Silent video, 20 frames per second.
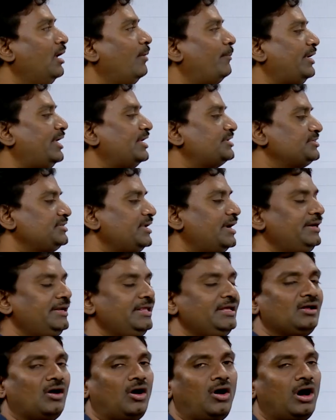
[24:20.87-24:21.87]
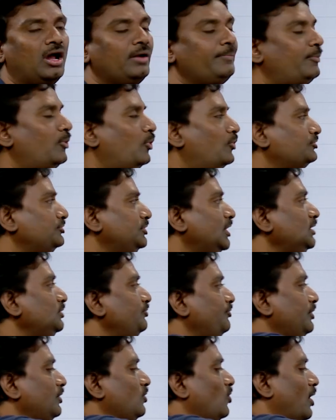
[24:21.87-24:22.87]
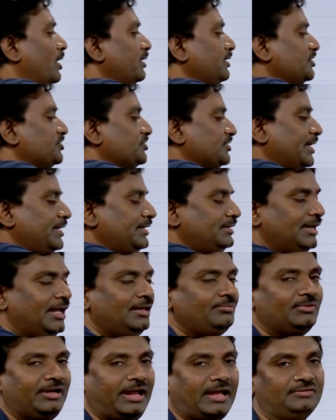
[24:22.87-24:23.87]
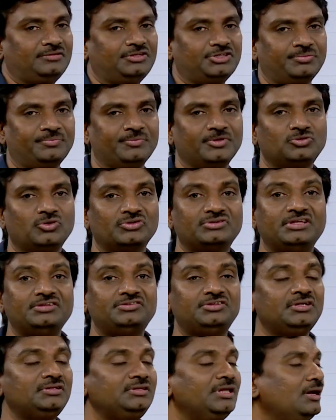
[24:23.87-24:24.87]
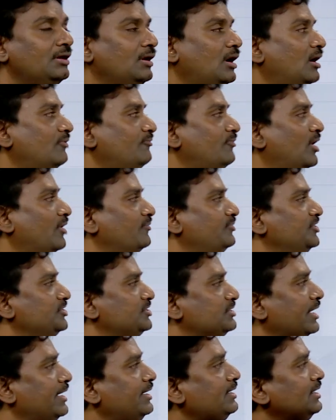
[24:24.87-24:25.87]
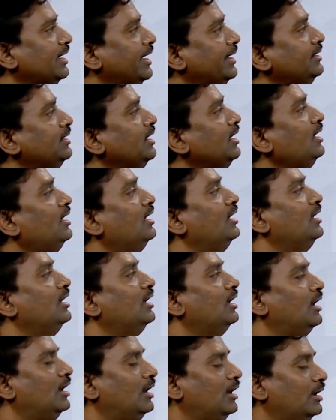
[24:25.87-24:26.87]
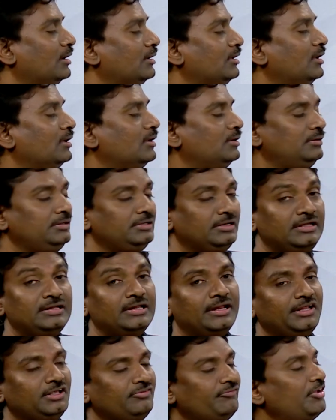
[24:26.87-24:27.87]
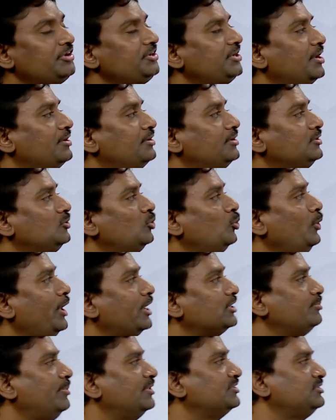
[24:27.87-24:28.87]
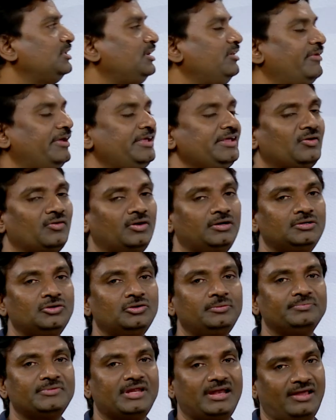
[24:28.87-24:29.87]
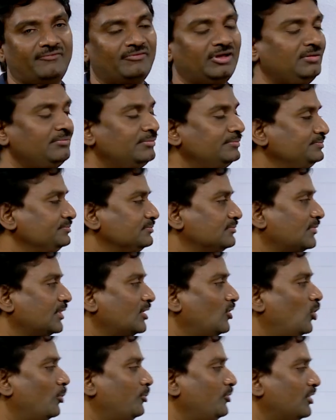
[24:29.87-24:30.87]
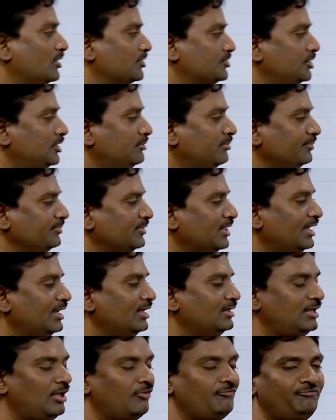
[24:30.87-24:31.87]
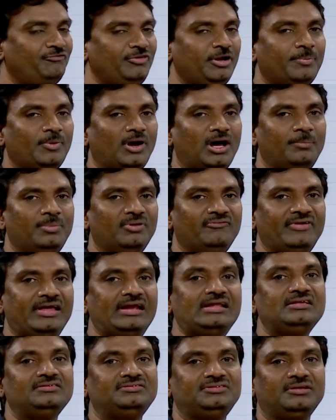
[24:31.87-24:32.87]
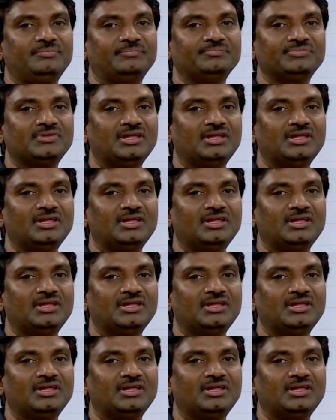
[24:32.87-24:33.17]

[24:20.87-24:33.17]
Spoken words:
By extending on both sides, we got a straight line like this. So, this is the graph of the straight line linear equation 2x plus 3y equal to 11. Hope you understood. No? Every problem very easy.